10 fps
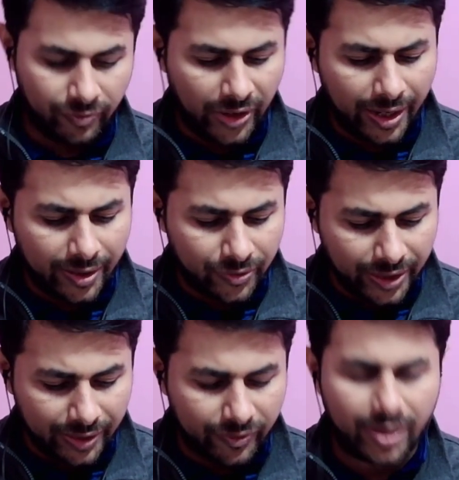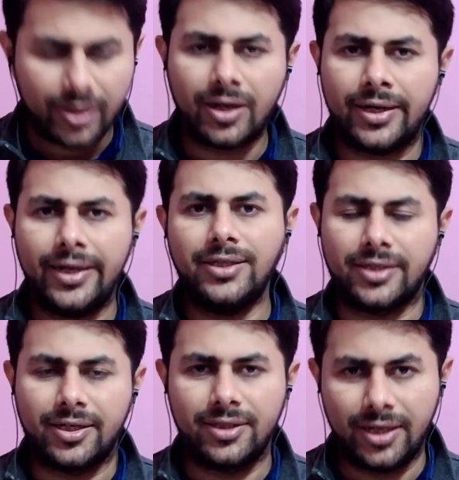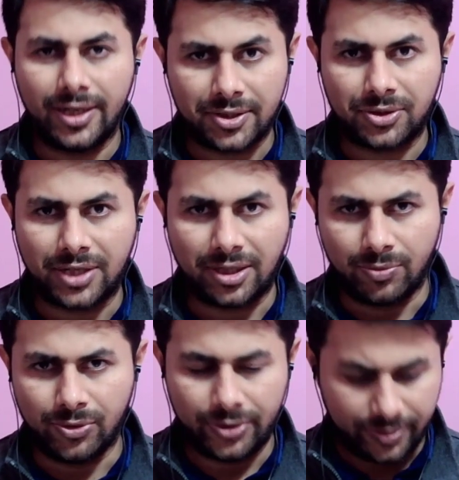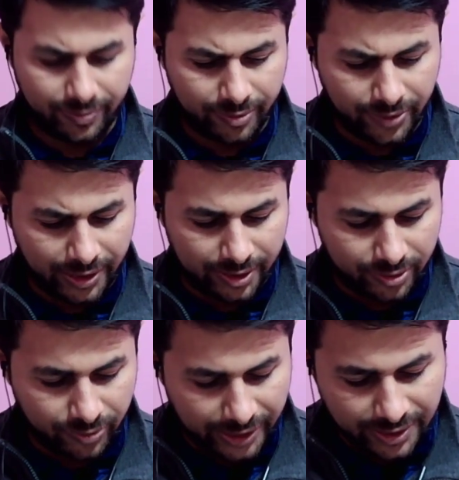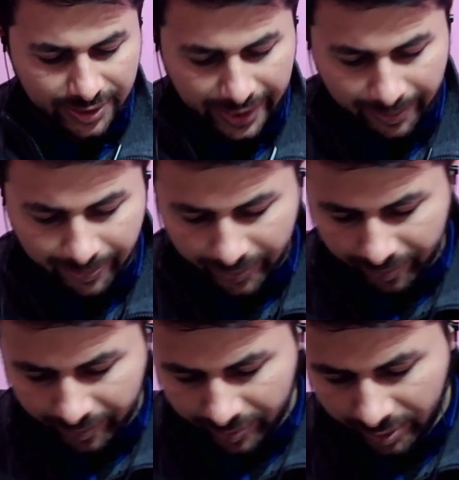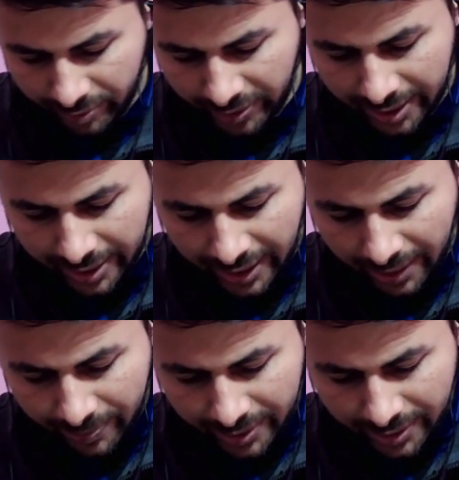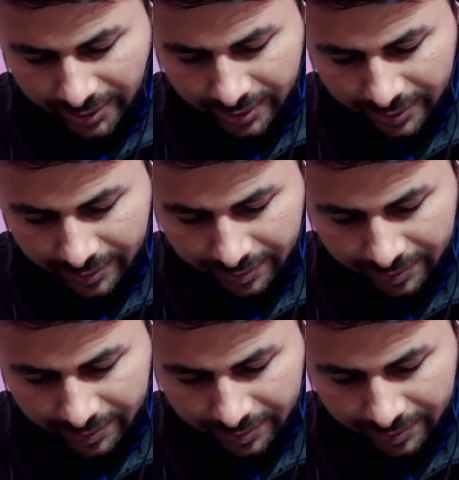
we are doing work against the electrostatic force. Okay, so what is F? Where F is